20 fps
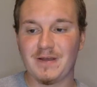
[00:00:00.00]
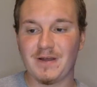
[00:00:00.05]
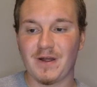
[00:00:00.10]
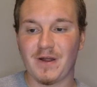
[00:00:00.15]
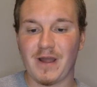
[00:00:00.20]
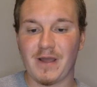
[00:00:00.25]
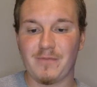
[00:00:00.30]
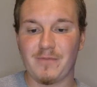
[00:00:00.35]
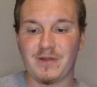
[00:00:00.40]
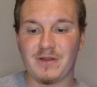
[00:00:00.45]

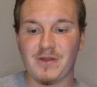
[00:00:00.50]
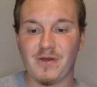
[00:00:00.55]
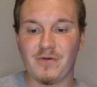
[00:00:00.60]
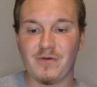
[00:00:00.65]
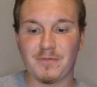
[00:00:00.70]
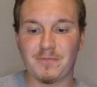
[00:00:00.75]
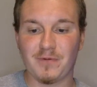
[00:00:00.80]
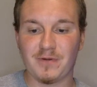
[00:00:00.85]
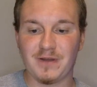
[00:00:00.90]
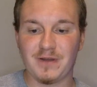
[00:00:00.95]
All right, we know
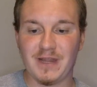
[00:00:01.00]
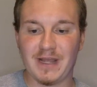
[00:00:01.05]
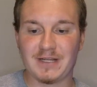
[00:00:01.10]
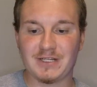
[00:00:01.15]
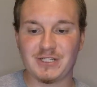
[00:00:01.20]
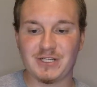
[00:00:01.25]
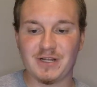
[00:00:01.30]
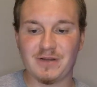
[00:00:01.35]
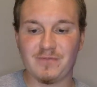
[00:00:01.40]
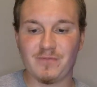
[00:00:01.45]
the
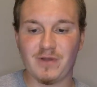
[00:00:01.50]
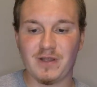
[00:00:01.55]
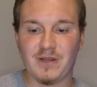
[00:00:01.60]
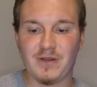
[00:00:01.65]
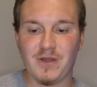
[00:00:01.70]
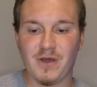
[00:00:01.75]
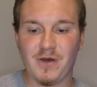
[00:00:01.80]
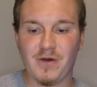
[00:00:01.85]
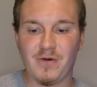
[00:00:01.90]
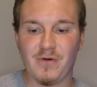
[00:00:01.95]
prediction. We
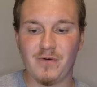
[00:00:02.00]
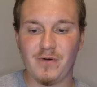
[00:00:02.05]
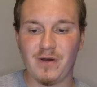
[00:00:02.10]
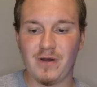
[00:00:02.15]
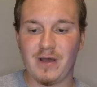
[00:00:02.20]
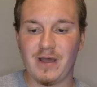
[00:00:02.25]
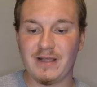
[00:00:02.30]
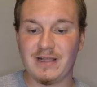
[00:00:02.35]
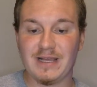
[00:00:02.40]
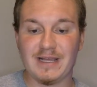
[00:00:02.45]
know
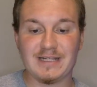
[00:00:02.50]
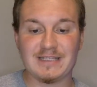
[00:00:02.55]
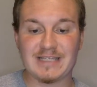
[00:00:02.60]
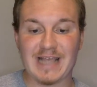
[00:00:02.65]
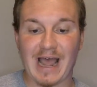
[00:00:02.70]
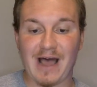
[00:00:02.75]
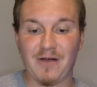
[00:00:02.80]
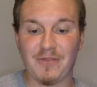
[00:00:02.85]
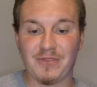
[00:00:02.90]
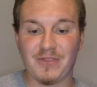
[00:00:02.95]
it's
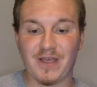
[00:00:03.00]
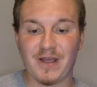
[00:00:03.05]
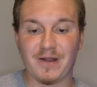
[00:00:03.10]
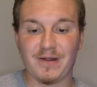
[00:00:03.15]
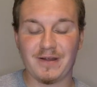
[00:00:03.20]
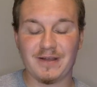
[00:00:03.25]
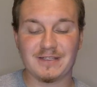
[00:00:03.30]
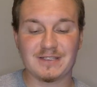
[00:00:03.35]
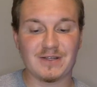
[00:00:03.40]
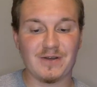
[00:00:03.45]
out there.
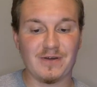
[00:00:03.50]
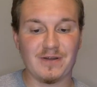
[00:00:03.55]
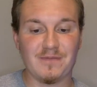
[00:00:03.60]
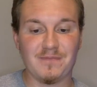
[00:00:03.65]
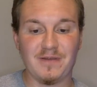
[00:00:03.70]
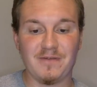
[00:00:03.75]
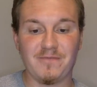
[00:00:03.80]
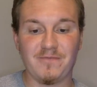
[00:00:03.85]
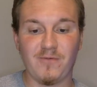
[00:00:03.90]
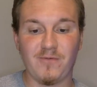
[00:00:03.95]
It's going to
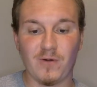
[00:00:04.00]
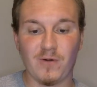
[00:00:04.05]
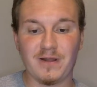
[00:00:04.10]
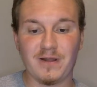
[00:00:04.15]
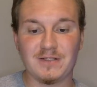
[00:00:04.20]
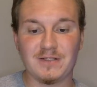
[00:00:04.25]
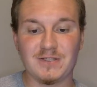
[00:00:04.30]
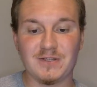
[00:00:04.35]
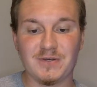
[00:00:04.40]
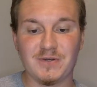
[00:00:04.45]
be
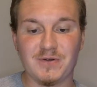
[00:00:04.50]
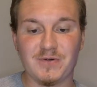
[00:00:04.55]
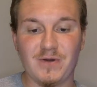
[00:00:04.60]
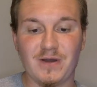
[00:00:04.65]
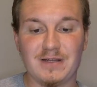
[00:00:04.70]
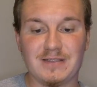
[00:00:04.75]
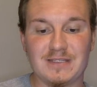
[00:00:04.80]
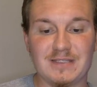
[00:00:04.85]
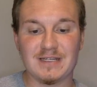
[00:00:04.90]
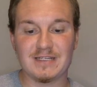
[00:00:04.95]

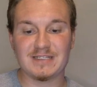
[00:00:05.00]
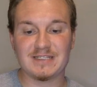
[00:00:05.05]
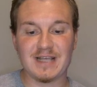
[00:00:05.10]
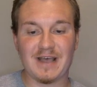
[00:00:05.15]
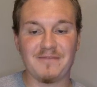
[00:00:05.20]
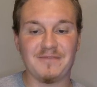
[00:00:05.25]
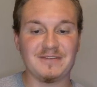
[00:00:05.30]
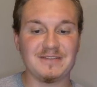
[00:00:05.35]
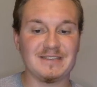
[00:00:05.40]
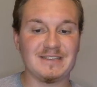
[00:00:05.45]

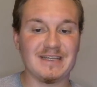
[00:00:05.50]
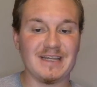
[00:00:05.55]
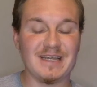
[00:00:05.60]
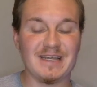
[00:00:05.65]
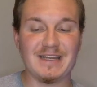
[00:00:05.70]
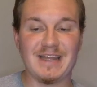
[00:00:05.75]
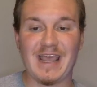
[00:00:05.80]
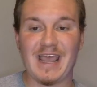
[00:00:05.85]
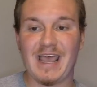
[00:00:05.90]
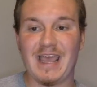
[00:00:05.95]

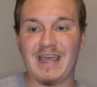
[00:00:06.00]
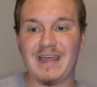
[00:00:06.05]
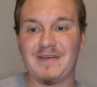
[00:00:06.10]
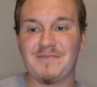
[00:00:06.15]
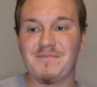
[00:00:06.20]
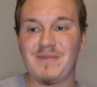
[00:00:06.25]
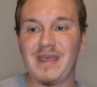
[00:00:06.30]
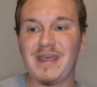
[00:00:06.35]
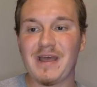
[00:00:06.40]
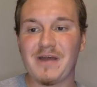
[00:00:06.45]
42-17.
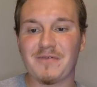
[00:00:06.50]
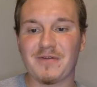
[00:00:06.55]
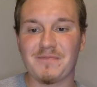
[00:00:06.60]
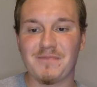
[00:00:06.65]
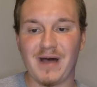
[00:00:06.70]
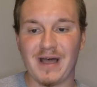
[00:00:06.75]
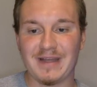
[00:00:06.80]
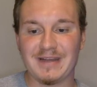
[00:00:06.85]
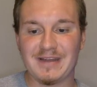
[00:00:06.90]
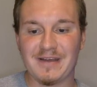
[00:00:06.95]
And may I
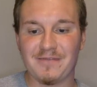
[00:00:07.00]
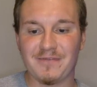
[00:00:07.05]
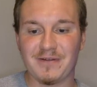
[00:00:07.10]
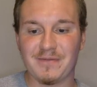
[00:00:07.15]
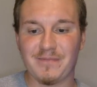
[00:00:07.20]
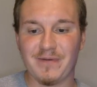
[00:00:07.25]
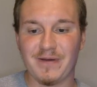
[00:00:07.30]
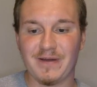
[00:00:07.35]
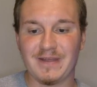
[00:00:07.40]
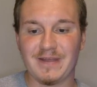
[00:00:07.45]
remind
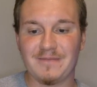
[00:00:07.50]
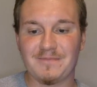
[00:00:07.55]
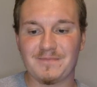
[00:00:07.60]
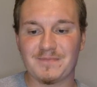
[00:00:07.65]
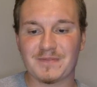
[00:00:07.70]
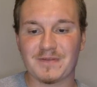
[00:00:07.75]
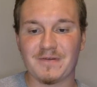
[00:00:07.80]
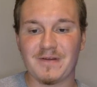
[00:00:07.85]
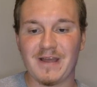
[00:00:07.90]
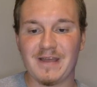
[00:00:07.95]
everybody,
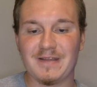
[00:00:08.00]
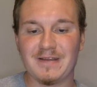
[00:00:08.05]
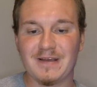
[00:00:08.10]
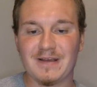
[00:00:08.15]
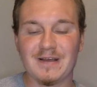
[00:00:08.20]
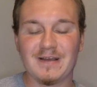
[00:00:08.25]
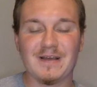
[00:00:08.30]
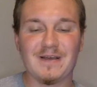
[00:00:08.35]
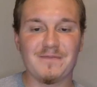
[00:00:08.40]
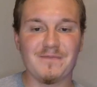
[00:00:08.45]
all right,
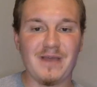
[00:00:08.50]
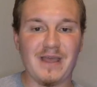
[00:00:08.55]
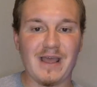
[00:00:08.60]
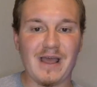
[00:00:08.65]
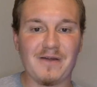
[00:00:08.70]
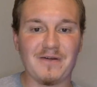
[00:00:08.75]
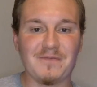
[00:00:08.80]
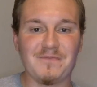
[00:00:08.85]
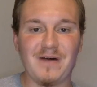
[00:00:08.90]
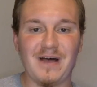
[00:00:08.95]
may
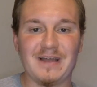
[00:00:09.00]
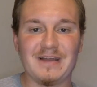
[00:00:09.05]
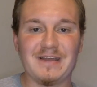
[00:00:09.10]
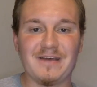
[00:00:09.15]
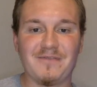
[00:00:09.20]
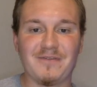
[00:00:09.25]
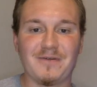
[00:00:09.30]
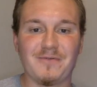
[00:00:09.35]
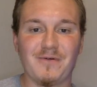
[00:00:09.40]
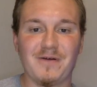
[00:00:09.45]
I remind
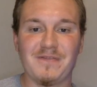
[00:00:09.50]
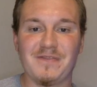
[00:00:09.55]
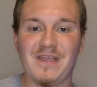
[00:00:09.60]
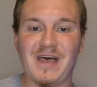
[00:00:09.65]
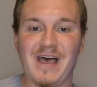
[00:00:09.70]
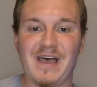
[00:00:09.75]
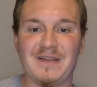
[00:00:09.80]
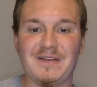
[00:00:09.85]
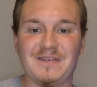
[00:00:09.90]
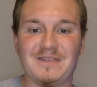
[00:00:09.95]
everyone
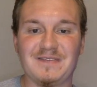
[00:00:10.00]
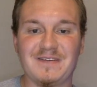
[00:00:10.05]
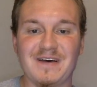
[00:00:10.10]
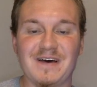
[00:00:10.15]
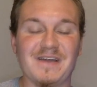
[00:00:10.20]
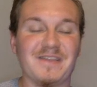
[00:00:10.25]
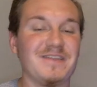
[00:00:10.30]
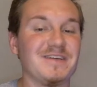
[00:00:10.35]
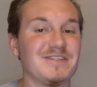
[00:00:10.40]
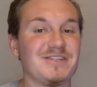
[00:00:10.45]
that
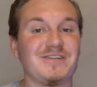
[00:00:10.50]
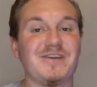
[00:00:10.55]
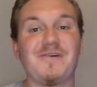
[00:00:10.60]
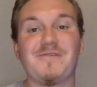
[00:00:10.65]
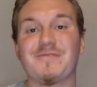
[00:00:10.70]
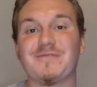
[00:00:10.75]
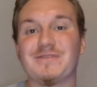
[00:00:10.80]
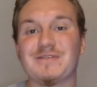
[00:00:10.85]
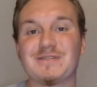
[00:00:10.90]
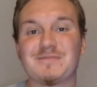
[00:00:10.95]
this
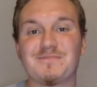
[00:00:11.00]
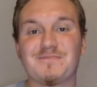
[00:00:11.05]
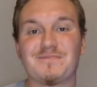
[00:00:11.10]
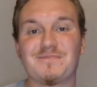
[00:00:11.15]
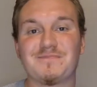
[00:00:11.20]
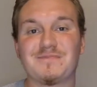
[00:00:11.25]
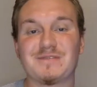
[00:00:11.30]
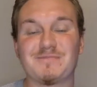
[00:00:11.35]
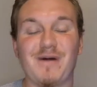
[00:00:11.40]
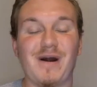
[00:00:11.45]
show is
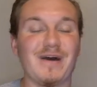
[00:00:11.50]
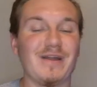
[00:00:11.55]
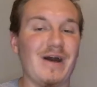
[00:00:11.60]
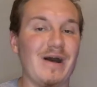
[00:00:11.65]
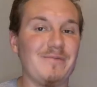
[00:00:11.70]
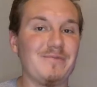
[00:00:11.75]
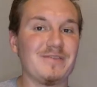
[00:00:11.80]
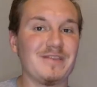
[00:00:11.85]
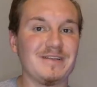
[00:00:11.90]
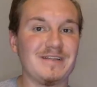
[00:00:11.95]
spot
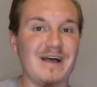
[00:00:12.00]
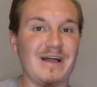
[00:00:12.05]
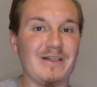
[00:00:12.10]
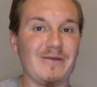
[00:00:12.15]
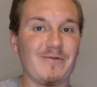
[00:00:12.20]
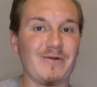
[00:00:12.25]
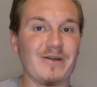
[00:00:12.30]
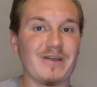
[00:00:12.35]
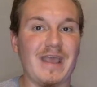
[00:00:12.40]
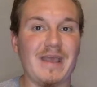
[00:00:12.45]
on with the
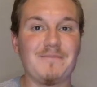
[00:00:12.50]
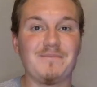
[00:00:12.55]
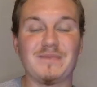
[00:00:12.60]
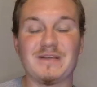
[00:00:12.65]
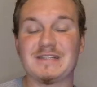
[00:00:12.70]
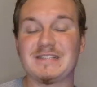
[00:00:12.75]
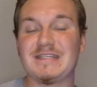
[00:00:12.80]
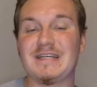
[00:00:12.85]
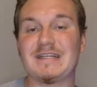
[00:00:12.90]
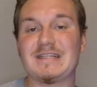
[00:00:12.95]
Delaware game,
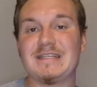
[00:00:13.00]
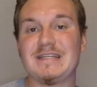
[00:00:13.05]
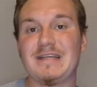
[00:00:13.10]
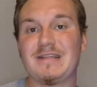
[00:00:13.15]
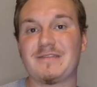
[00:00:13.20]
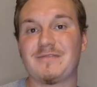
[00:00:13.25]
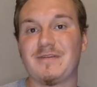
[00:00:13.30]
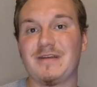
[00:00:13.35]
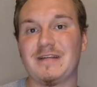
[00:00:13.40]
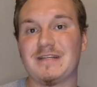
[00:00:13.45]

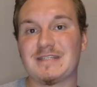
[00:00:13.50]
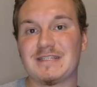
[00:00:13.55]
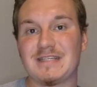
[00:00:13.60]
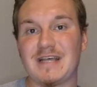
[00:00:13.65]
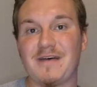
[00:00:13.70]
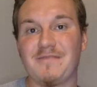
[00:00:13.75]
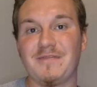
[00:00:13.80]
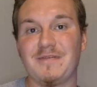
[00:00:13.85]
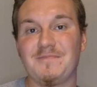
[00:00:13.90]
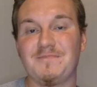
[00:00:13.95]

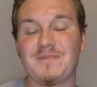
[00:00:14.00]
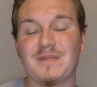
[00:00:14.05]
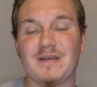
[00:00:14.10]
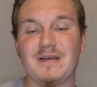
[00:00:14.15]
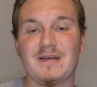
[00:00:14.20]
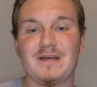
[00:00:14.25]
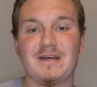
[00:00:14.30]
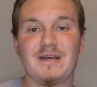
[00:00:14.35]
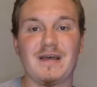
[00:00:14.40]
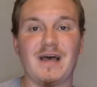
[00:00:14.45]
63-7.
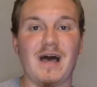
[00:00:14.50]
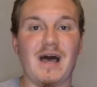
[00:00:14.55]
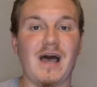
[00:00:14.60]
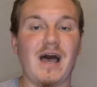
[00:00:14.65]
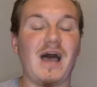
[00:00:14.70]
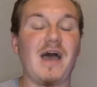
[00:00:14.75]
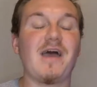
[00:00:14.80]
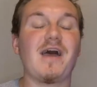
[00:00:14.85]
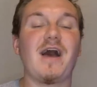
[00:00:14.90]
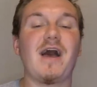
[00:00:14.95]

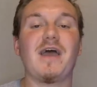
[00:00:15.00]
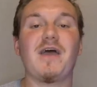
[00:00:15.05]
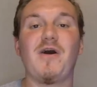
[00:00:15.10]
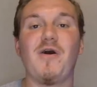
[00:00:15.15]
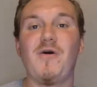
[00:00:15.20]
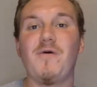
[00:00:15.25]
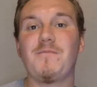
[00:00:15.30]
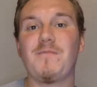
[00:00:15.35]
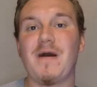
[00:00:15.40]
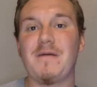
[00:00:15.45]
I
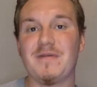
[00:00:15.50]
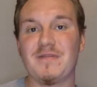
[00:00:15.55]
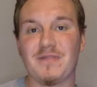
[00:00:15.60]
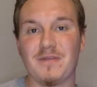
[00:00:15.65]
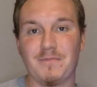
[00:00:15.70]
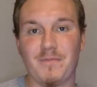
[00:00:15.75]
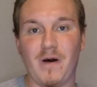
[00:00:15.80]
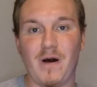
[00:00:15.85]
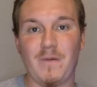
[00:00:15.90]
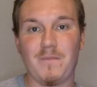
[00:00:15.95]
hope I'm in
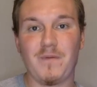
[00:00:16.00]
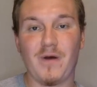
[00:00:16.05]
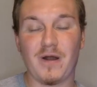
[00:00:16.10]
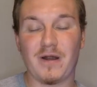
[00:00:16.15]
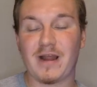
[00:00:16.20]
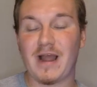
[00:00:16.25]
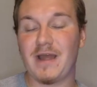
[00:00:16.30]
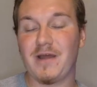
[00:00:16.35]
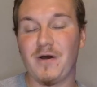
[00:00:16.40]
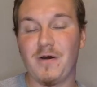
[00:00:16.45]
the
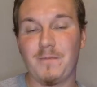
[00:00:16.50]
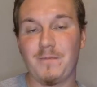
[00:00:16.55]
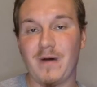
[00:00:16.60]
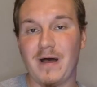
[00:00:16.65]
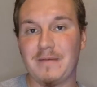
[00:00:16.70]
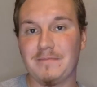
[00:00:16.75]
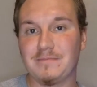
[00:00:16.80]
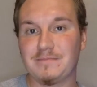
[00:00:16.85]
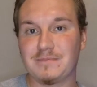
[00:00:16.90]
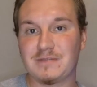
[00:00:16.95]
ballpark. I hope
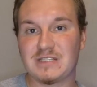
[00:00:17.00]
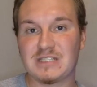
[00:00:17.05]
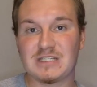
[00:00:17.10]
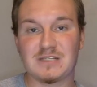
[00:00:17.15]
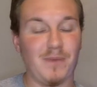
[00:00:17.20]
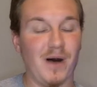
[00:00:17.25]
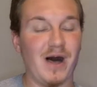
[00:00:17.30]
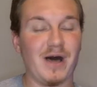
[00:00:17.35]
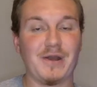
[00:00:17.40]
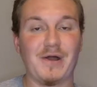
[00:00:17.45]
I'm
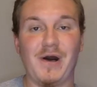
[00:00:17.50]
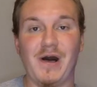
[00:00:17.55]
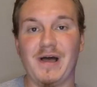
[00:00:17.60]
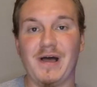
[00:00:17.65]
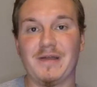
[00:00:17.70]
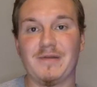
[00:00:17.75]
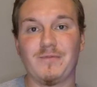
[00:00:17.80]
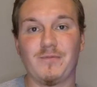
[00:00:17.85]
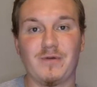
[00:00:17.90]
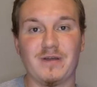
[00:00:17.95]
spot
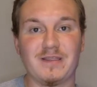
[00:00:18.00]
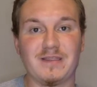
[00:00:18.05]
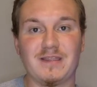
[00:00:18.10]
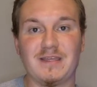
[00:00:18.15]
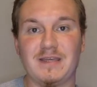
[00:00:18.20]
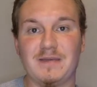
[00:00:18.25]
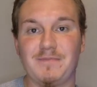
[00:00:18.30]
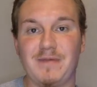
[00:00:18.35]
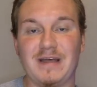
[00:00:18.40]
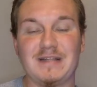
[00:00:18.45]
on with
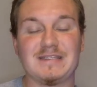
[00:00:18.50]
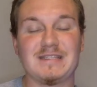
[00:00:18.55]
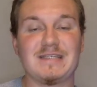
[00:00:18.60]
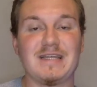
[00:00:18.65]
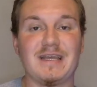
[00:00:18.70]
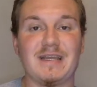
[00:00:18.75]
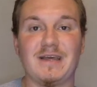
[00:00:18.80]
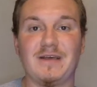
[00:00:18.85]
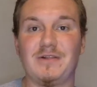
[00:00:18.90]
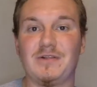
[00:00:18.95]
the Penn
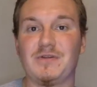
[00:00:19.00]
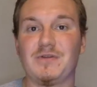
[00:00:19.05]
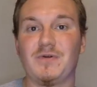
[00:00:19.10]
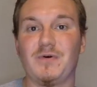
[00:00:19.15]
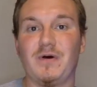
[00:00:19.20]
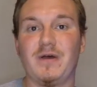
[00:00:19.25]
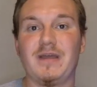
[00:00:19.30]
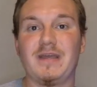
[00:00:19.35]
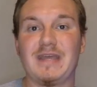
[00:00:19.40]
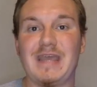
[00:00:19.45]

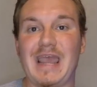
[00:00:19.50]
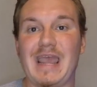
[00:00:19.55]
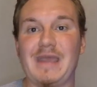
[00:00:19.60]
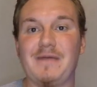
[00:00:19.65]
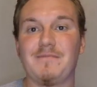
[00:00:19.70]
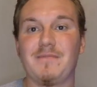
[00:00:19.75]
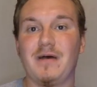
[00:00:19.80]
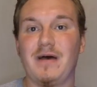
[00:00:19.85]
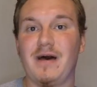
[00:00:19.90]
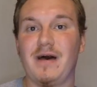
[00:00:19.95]
State-Illinois
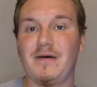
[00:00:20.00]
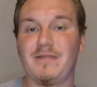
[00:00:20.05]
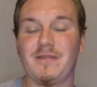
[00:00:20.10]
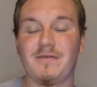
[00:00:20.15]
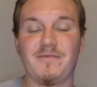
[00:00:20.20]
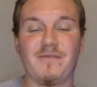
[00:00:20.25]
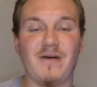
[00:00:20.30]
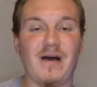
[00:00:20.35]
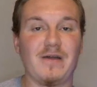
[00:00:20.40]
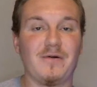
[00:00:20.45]
game,
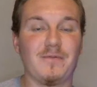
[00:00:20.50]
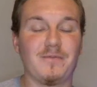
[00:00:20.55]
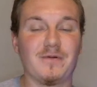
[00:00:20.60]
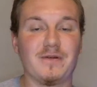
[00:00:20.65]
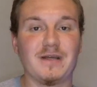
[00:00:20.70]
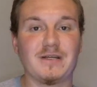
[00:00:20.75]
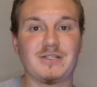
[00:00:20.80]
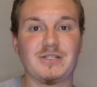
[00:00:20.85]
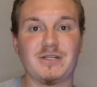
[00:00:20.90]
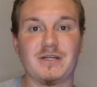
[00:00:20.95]
the final
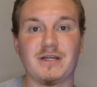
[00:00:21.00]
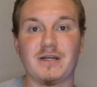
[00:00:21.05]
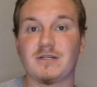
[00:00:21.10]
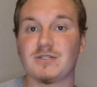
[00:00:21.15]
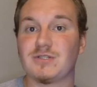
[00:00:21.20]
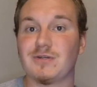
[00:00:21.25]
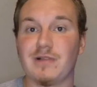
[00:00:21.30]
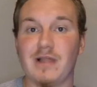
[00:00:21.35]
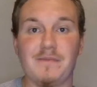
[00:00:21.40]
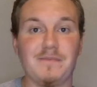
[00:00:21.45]
prediction here.
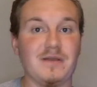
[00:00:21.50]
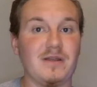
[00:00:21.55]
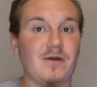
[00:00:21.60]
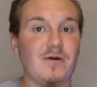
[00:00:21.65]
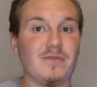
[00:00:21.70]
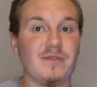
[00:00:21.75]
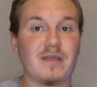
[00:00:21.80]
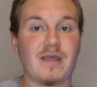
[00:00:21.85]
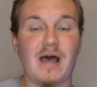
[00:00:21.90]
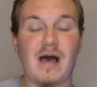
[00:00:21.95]
So let me know
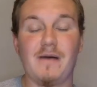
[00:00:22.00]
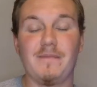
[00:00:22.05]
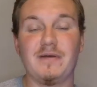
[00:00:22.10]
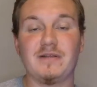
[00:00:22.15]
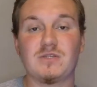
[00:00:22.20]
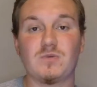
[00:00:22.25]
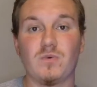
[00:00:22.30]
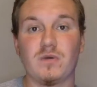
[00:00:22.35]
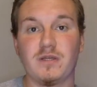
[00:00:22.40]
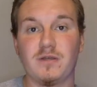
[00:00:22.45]
in the
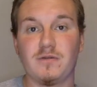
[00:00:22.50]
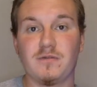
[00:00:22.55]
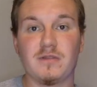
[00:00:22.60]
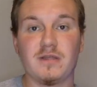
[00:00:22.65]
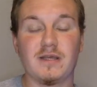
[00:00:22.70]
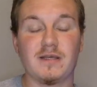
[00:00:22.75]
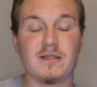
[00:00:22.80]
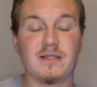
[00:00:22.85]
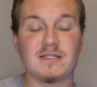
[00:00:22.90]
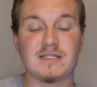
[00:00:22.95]
comments what you
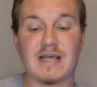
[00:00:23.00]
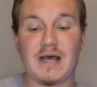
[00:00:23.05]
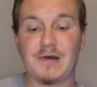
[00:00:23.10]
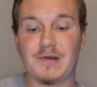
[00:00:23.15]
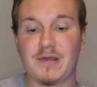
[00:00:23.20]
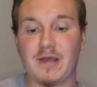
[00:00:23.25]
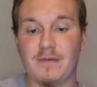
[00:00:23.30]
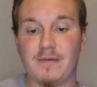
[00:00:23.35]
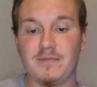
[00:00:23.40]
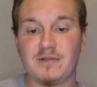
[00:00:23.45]
think this
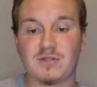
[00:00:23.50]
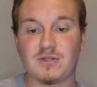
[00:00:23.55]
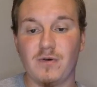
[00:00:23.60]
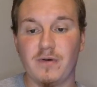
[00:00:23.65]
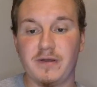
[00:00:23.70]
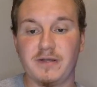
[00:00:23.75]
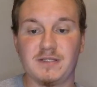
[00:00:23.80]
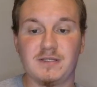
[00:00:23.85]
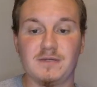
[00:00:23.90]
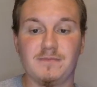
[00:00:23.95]
outcome is
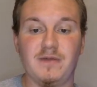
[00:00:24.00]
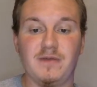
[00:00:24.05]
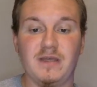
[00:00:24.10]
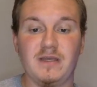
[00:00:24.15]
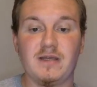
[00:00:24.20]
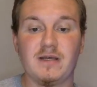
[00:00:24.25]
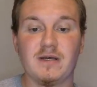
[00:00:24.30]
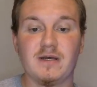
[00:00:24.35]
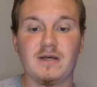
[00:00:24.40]
going to be.